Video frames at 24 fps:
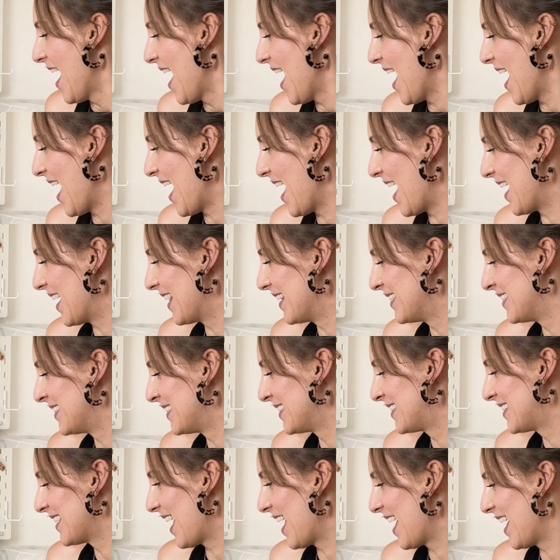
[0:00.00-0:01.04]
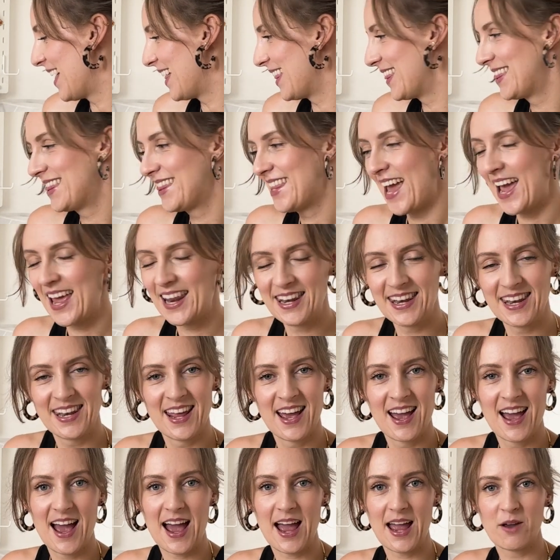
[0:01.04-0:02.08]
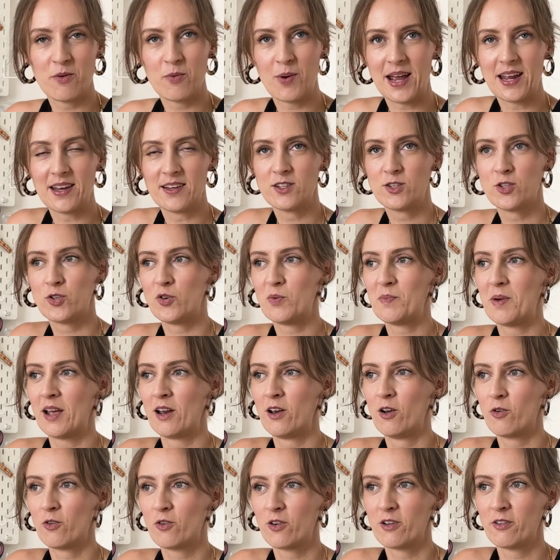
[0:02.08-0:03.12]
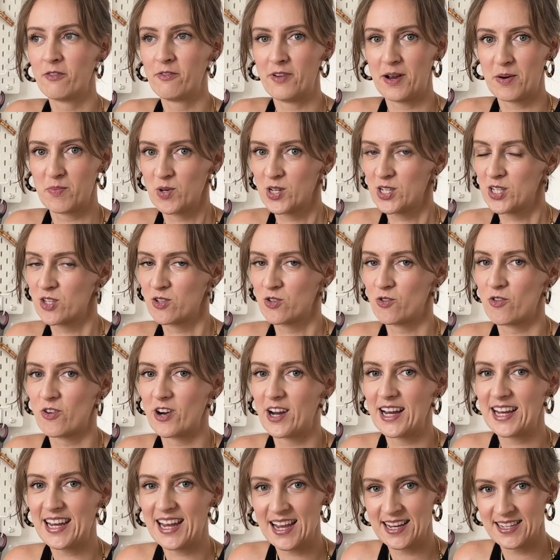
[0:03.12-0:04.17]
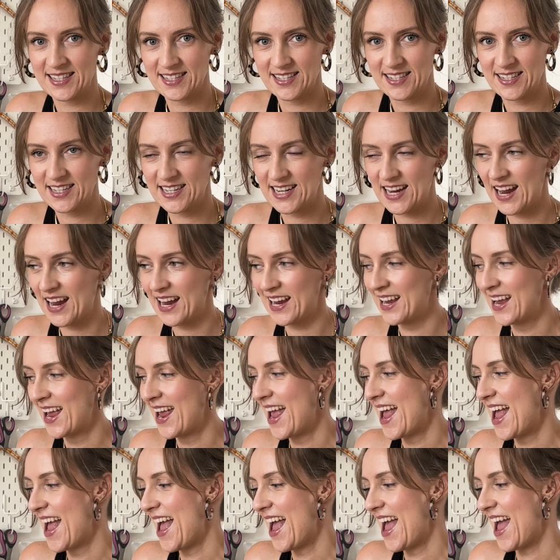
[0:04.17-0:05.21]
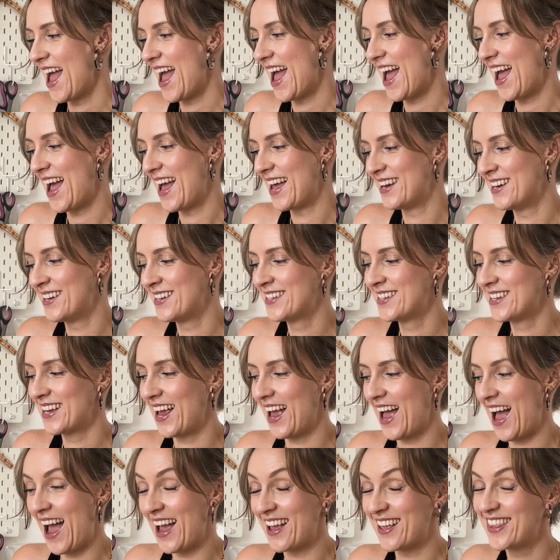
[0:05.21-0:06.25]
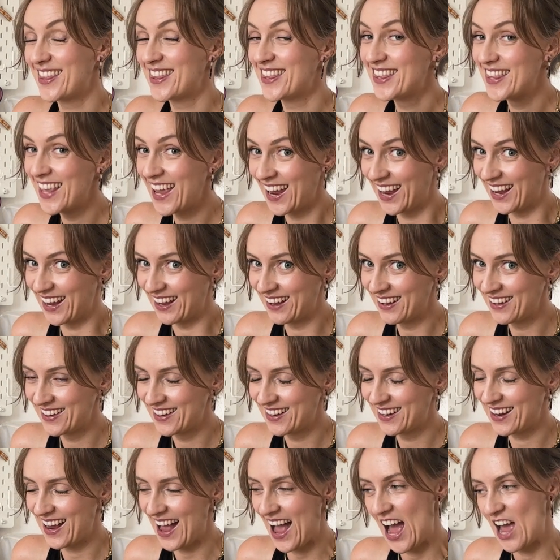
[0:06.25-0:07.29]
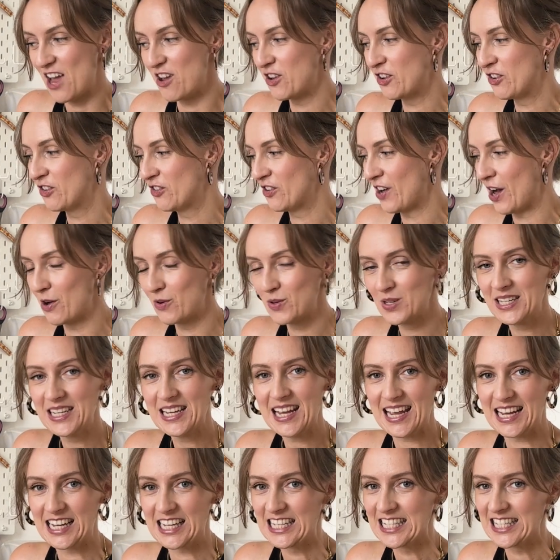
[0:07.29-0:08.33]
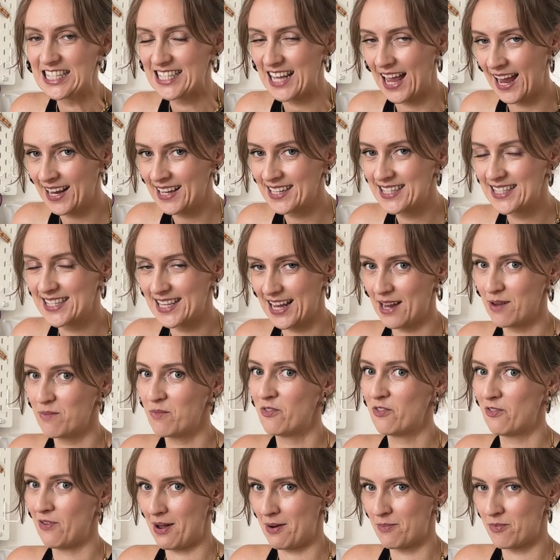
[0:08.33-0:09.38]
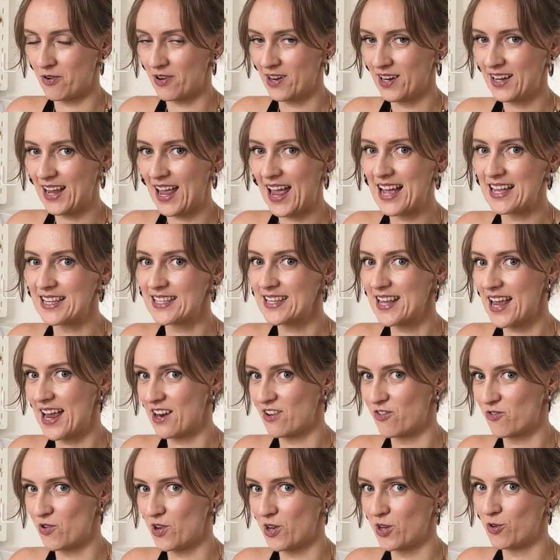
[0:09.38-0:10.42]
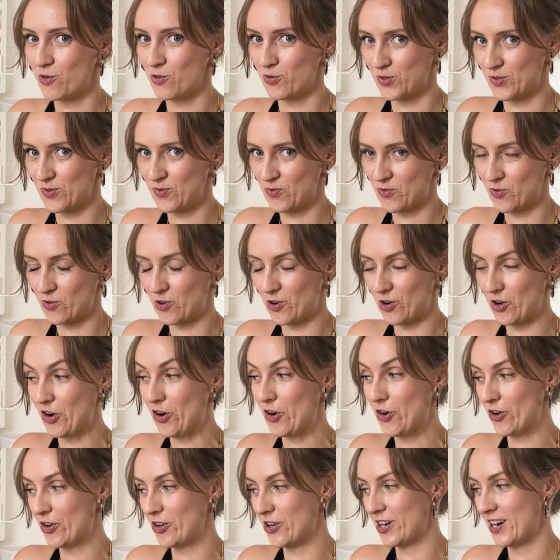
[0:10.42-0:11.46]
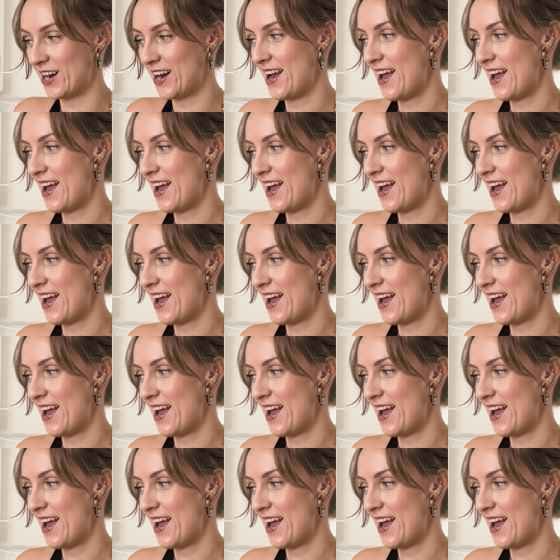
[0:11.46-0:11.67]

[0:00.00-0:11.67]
And then I went to my local fabric store yesterday, and I think I found the exact same fabric as Andrea used for her